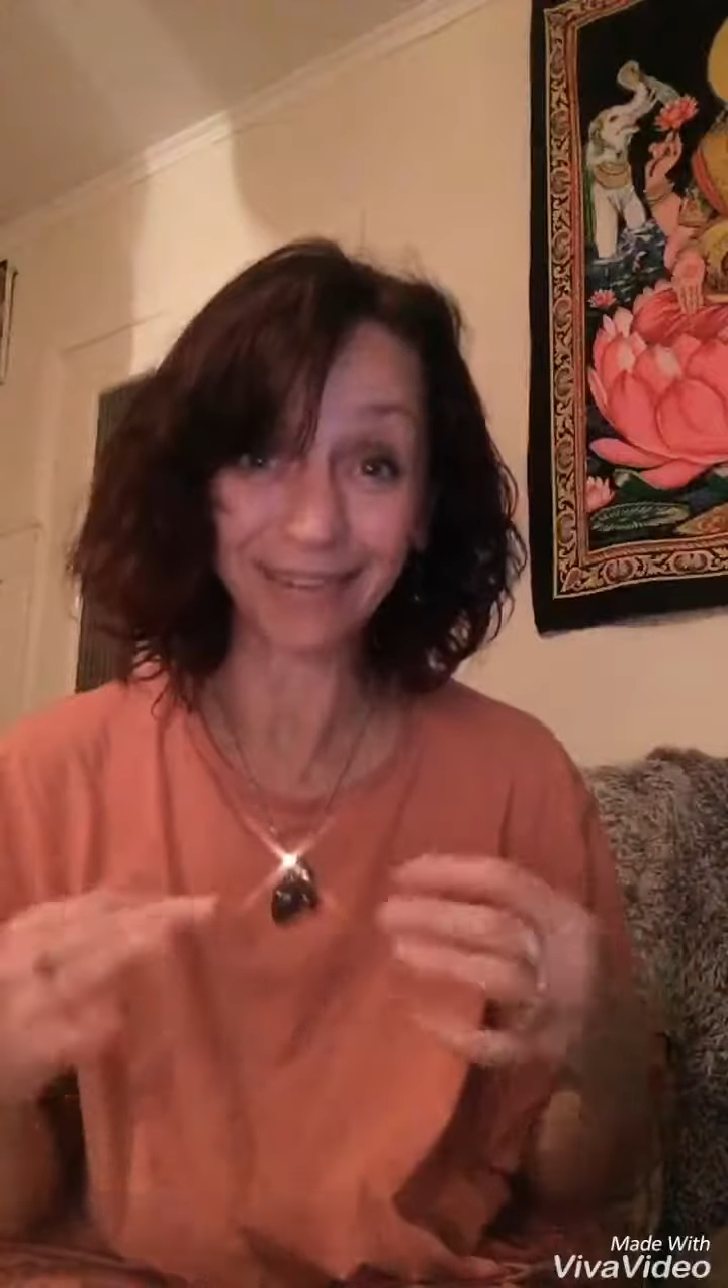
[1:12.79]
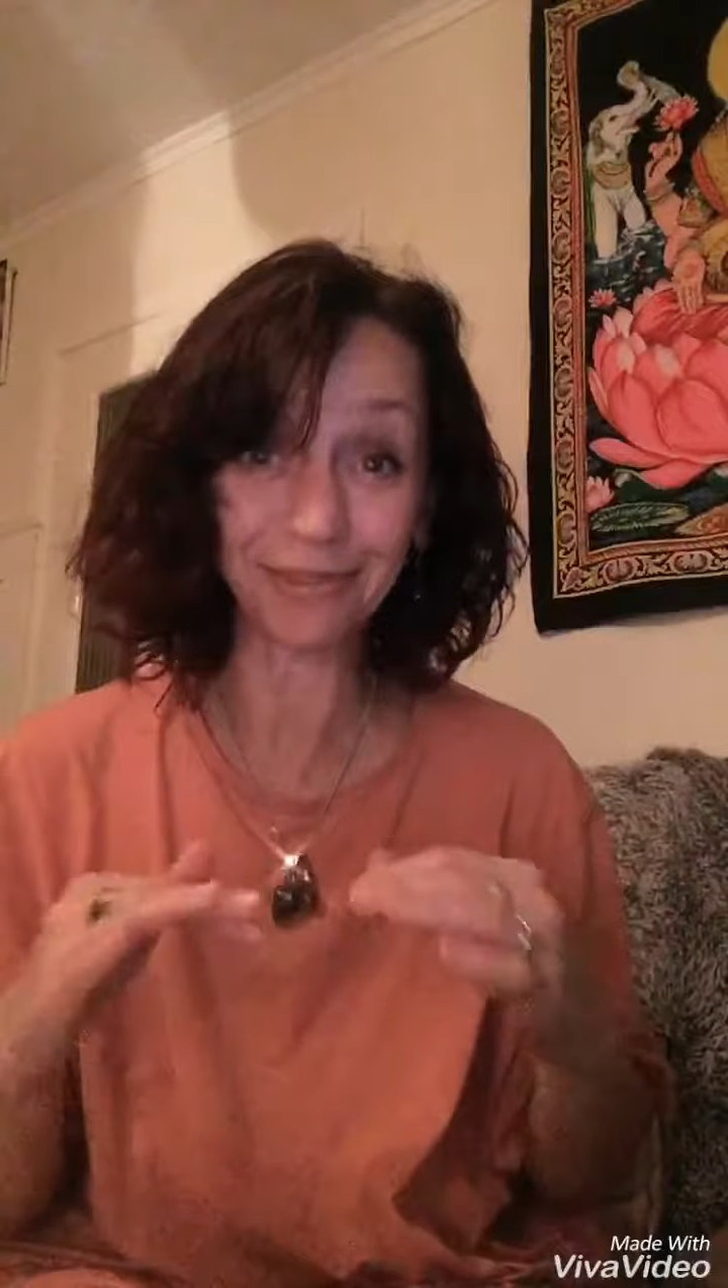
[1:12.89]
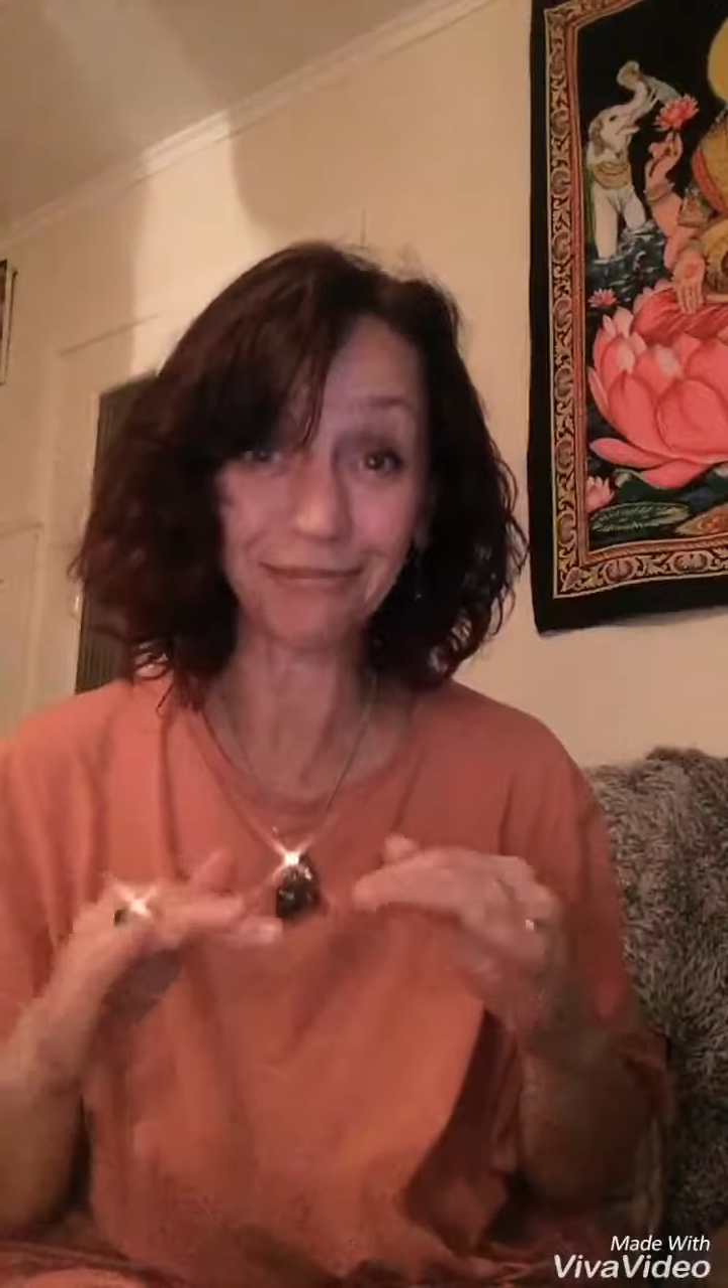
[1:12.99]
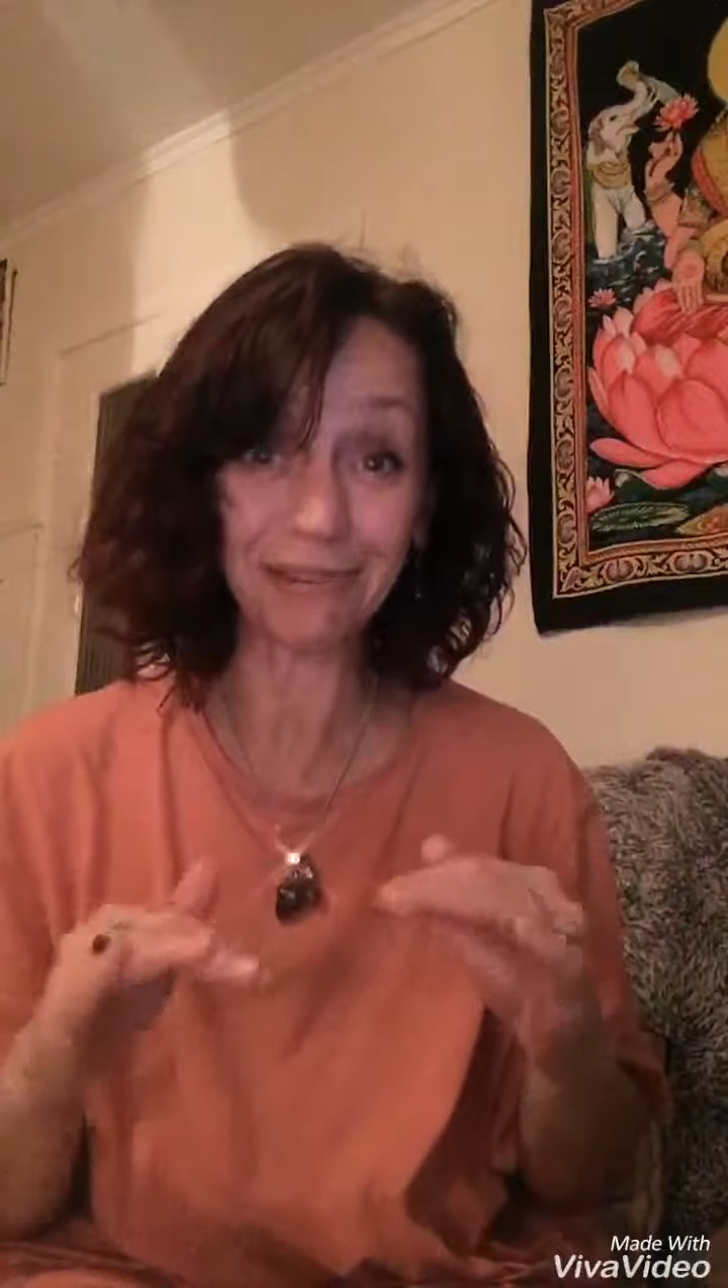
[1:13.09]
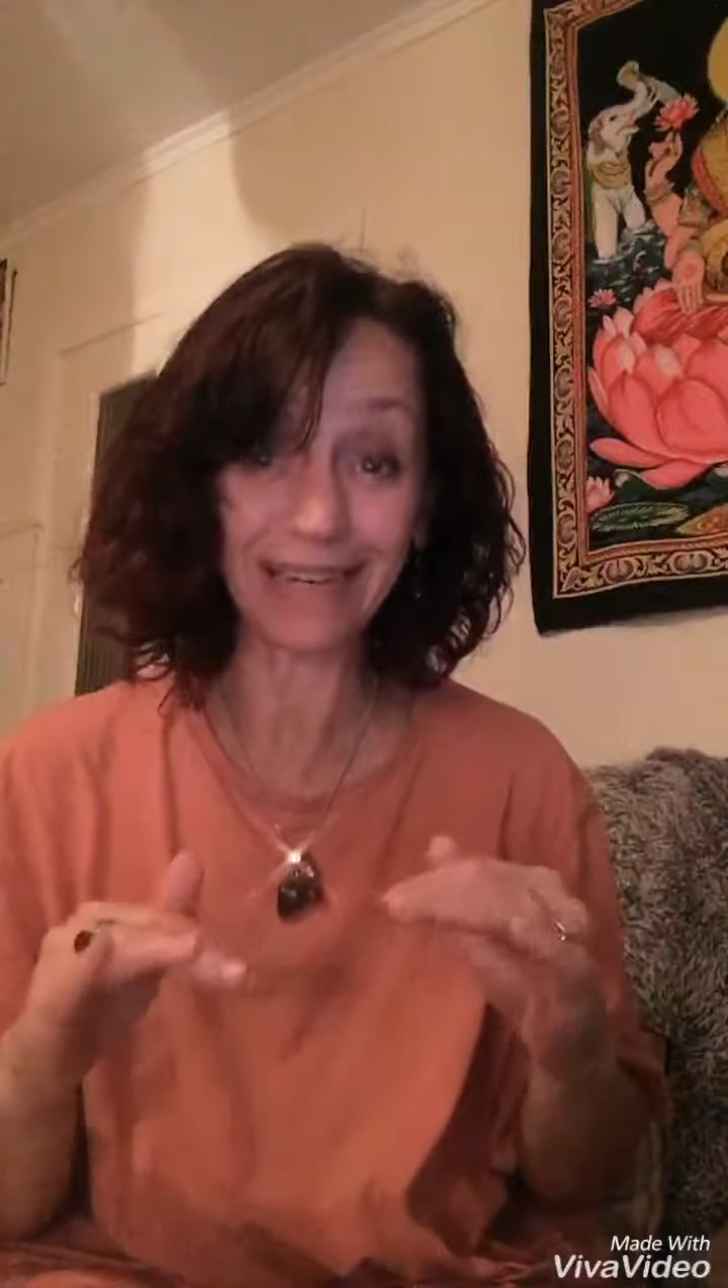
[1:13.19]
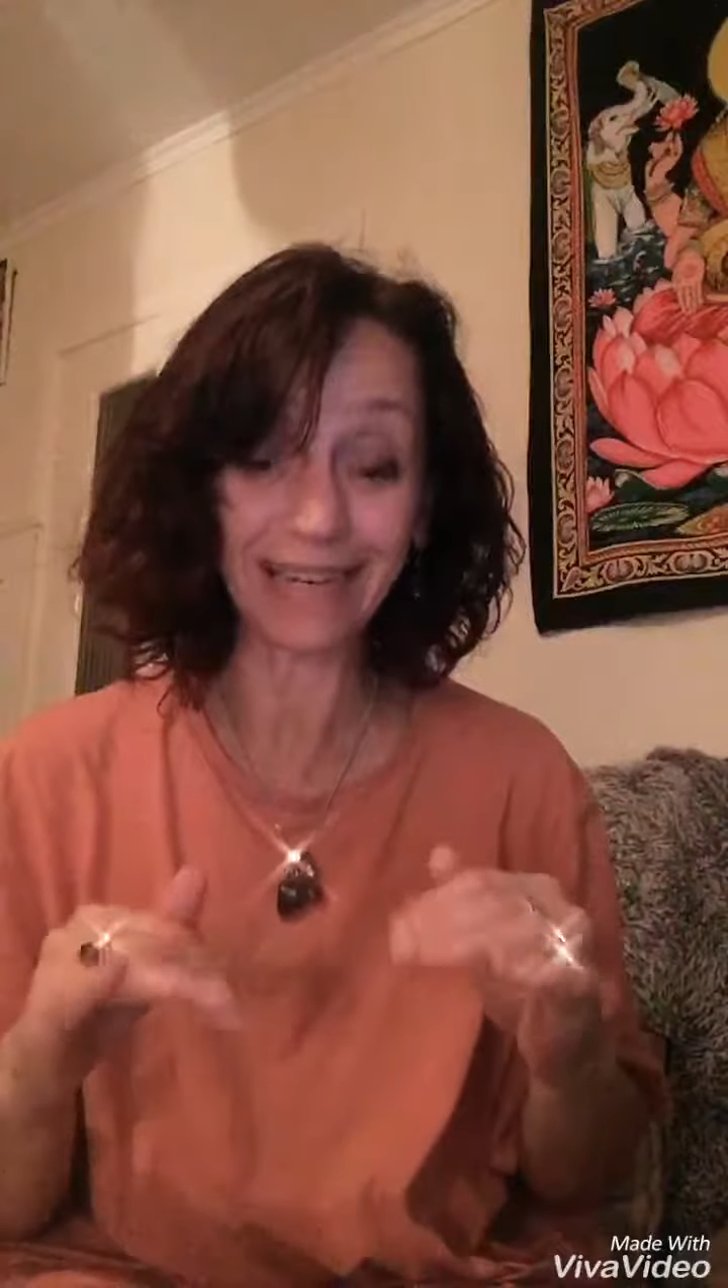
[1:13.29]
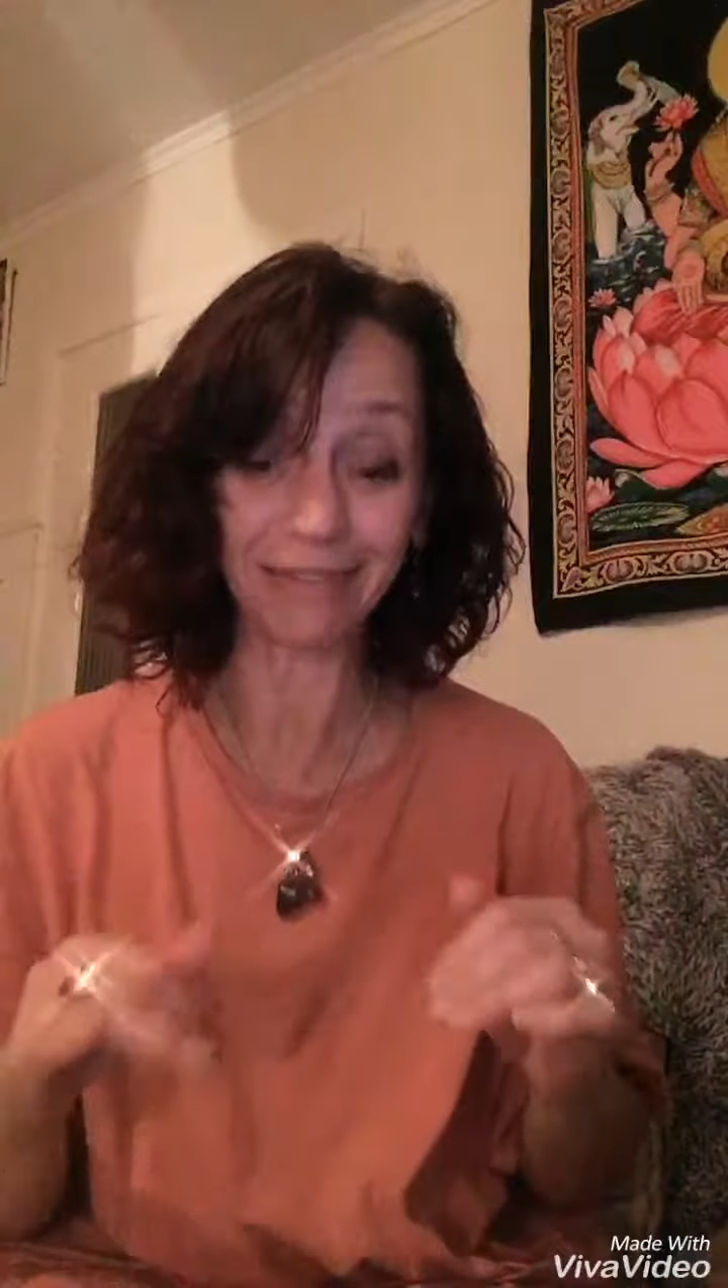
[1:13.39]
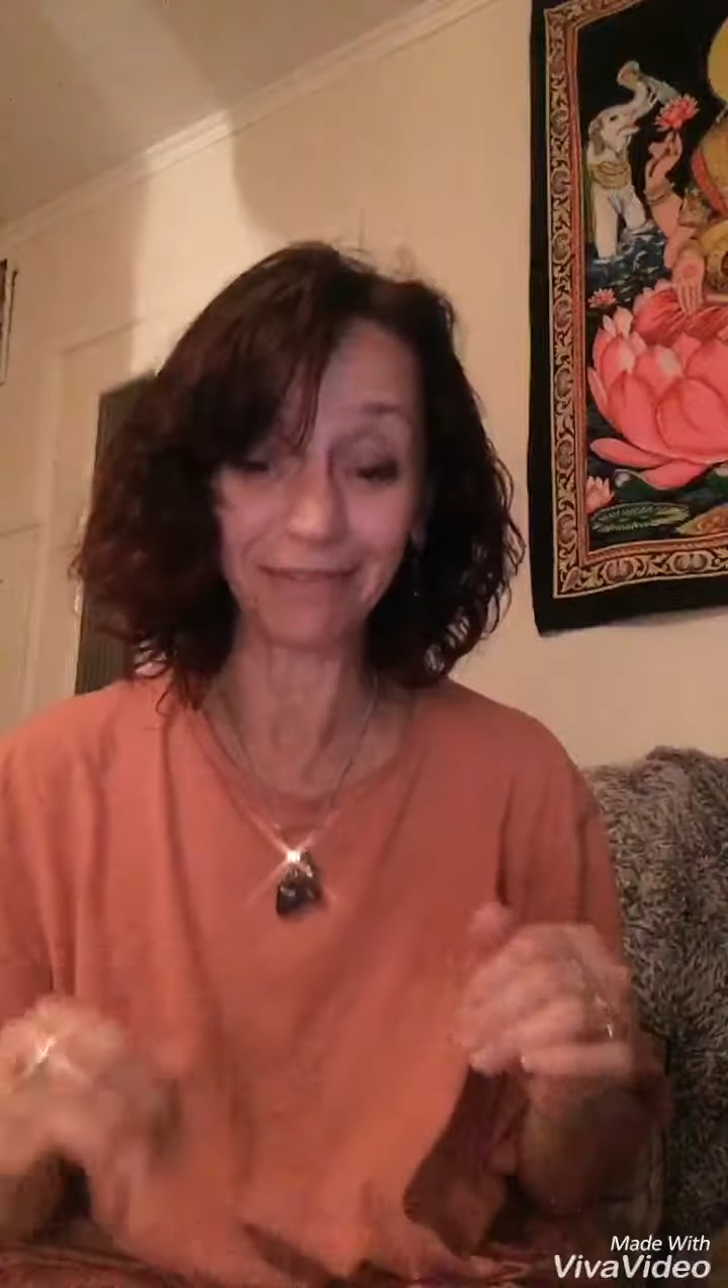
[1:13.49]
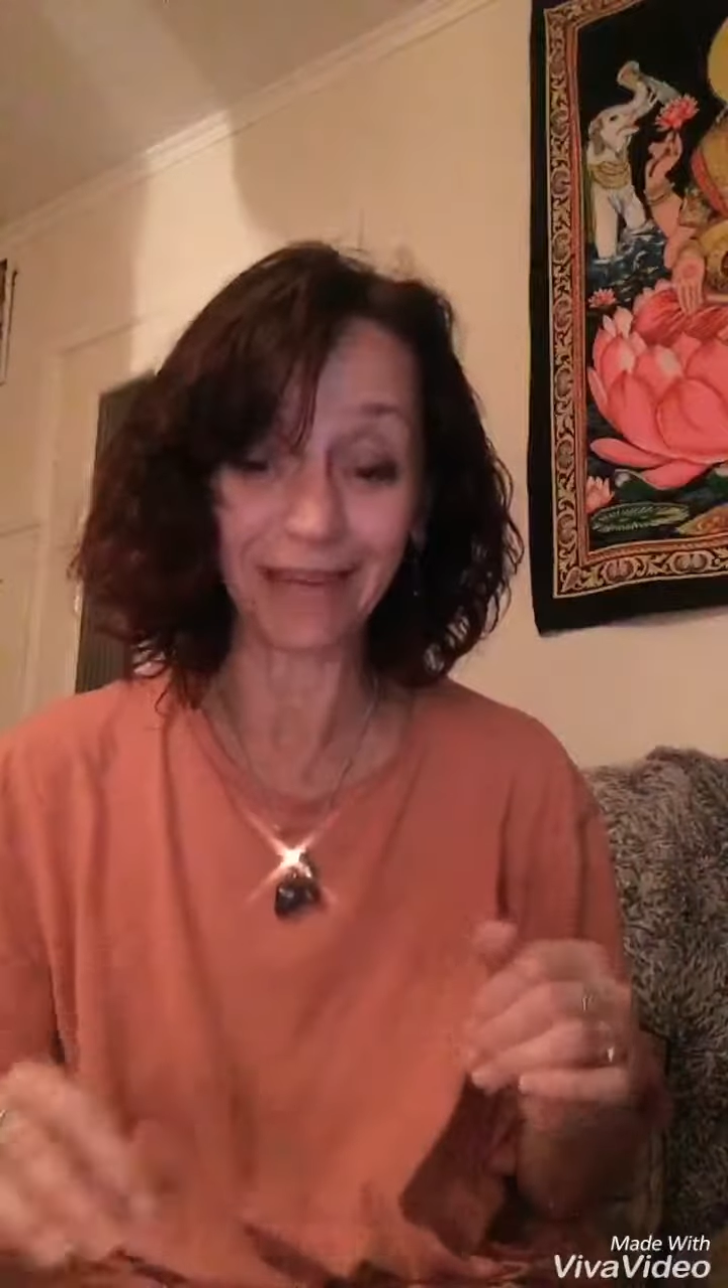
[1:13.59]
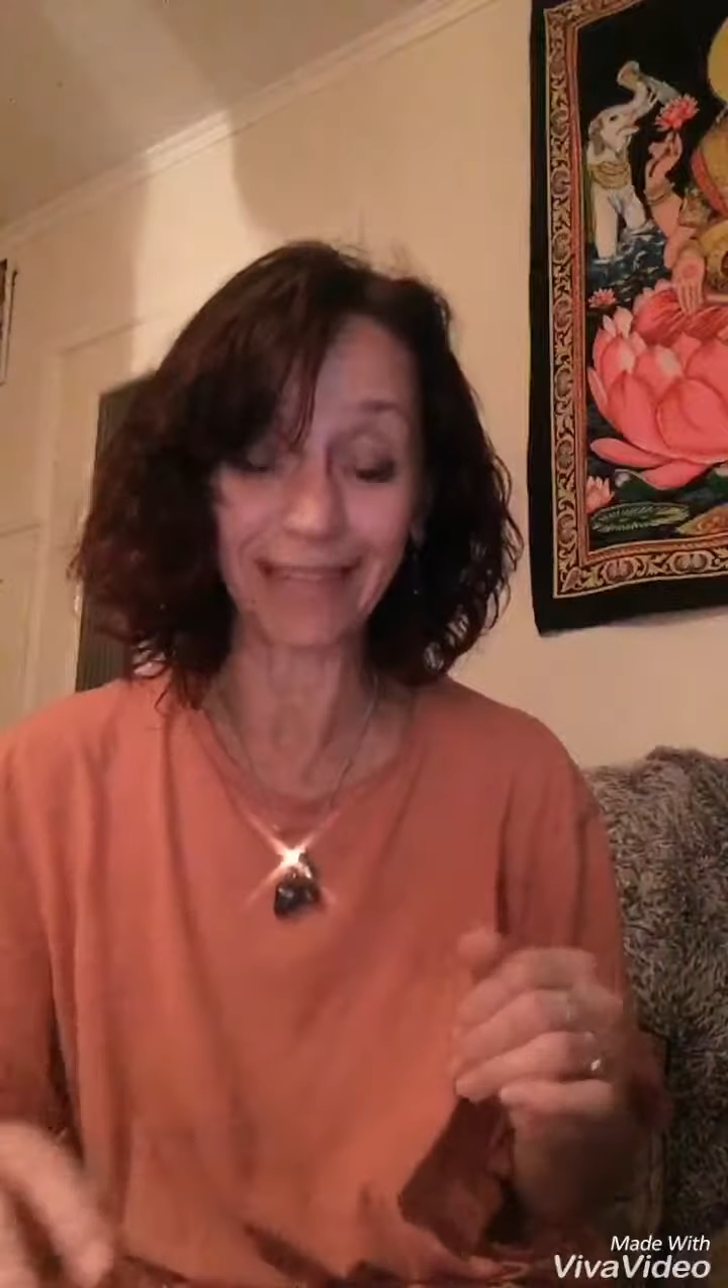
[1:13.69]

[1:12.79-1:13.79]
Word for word: It was really lovely.